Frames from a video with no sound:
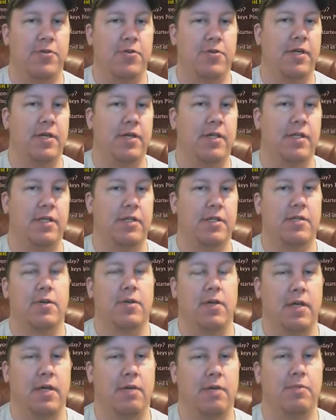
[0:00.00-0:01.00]
tree that's
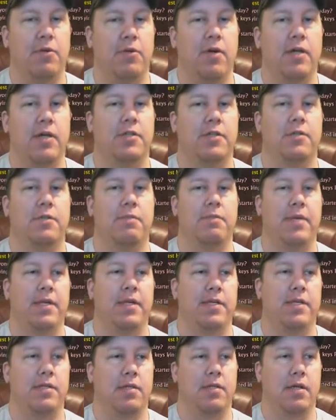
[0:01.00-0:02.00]
going to help you out
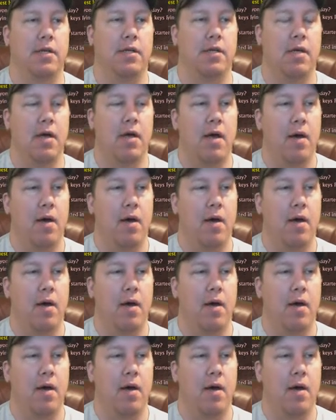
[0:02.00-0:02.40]
tremendously.